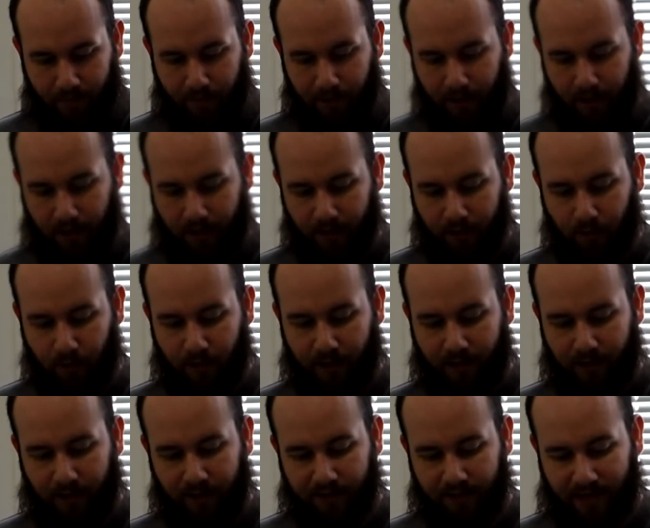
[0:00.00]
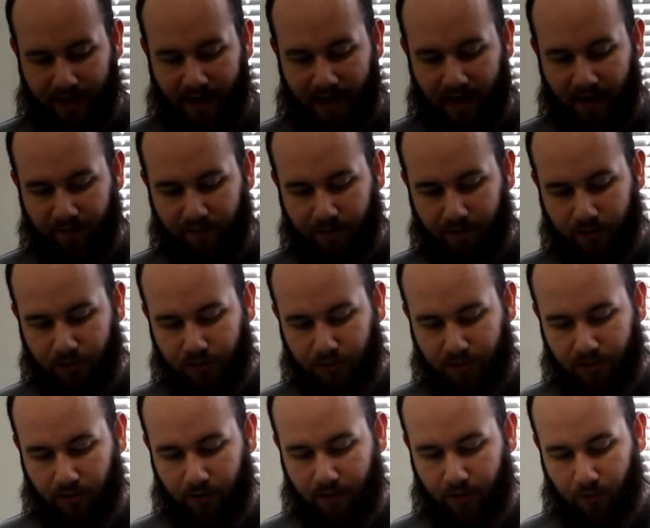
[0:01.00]
but I know that it's a 1/2 inch,
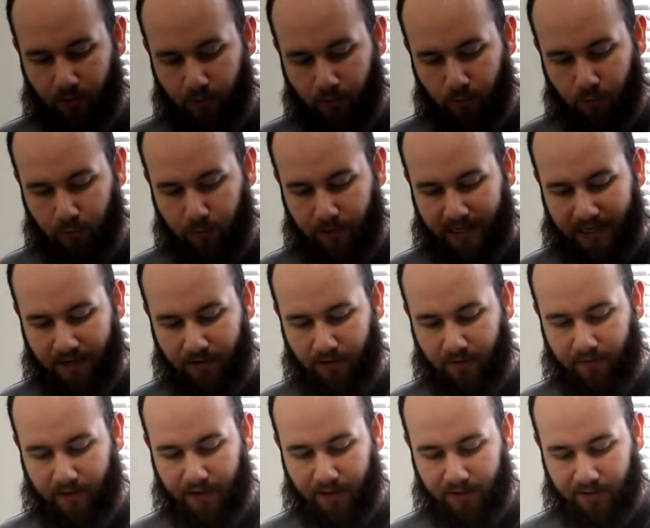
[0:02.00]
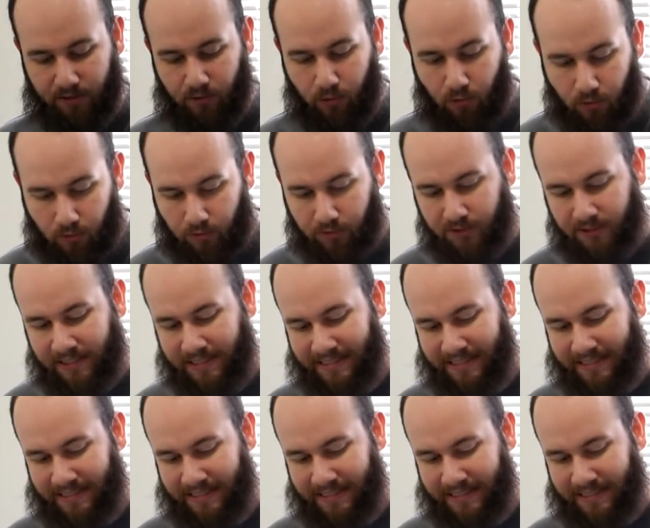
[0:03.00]
so I know it won't get everyone to use holes,